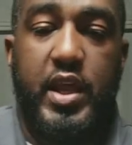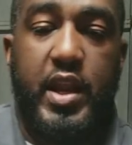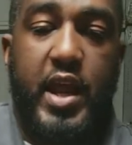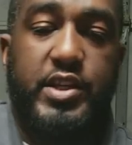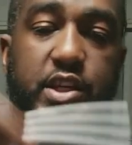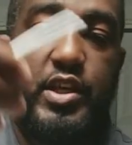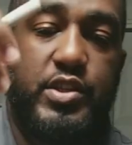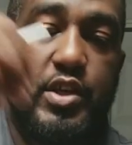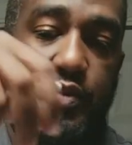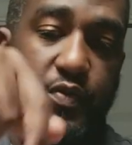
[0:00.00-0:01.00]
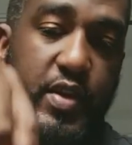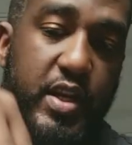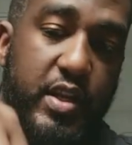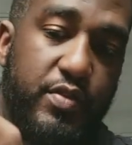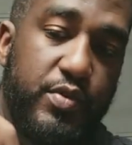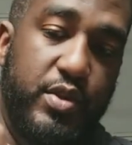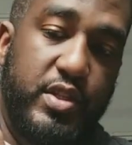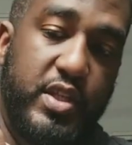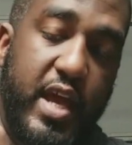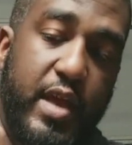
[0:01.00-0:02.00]
it actually is going to feed in
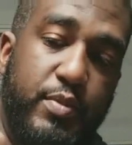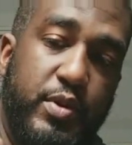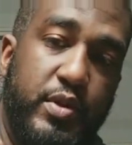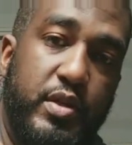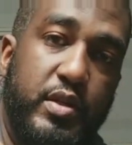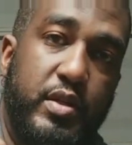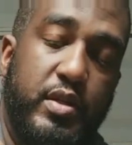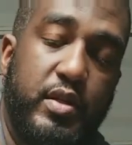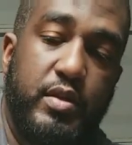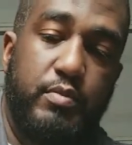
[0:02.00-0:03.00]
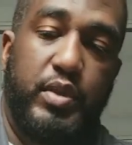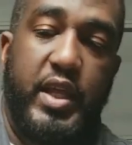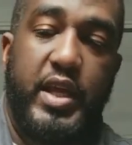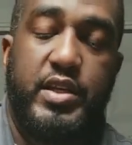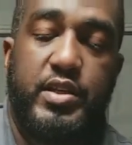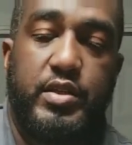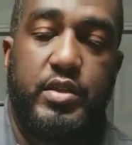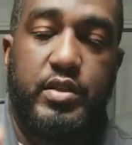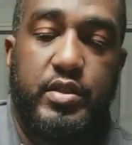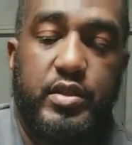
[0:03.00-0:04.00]
through the top plate.
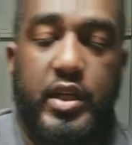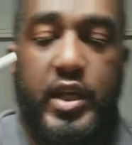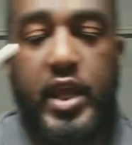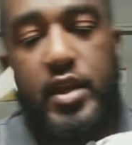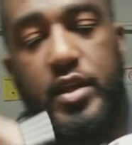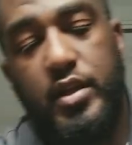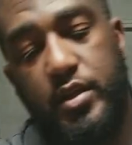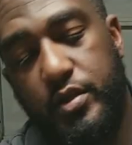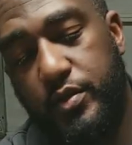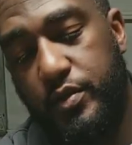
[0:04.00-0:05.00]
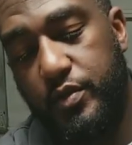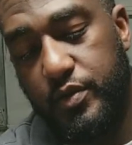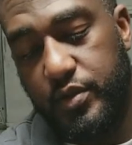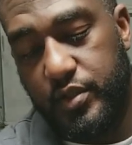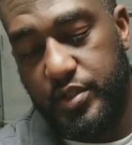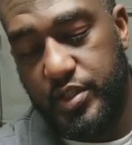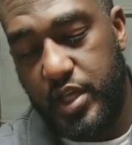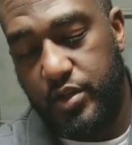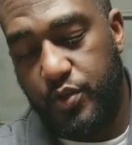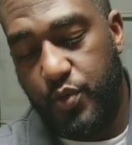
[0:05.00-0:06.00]
Again, like I
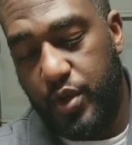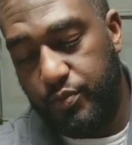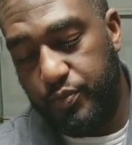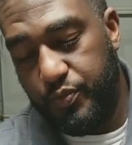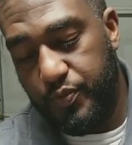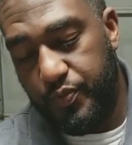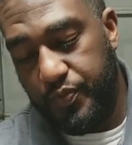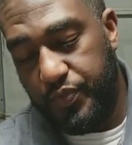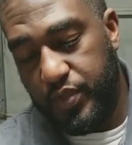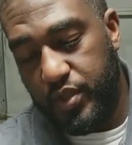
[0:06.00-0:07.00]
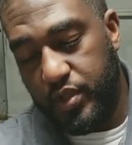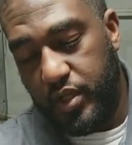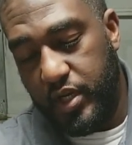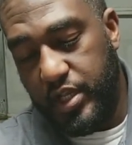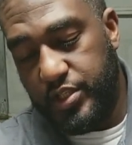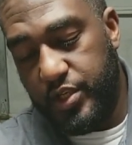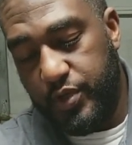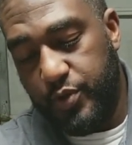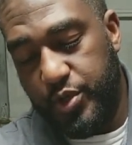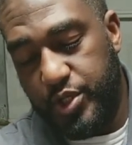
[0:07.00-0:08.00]
said, quick and easy
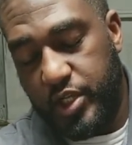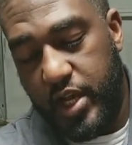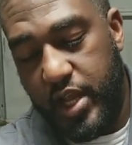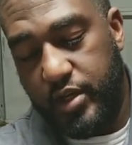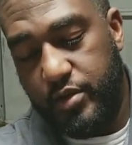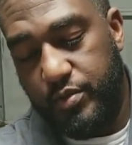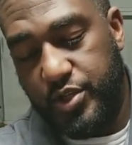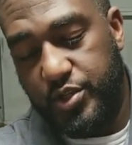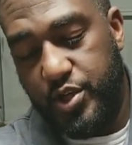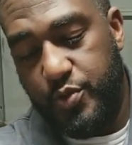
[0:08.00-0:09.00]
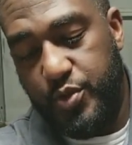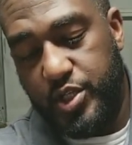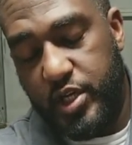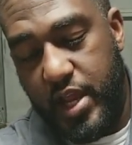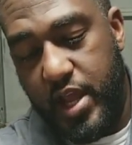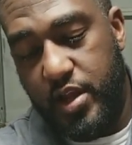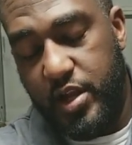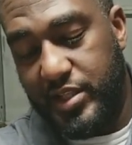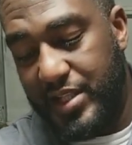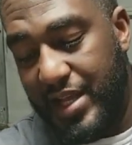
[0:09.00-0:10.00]
with the push connect. Make sure you push it
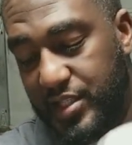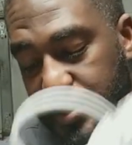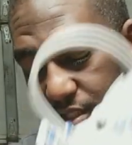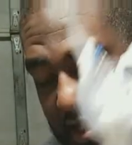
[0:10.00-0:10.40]
down, it's nice